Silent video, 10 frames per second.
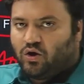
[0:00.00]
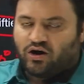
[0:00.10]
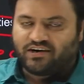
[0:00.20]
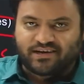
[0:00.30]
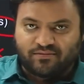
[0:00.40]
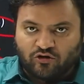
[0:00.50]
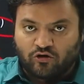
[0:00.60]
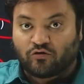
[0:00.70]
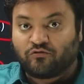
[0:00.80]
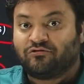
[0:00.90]
or some sort
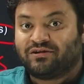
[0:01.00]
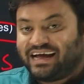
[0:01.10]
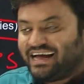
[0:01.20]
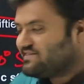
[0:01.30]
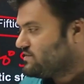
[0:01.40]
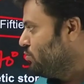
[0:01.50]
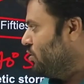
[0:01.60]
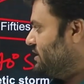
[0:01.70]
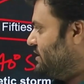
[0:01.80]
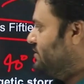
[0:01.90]
of raised water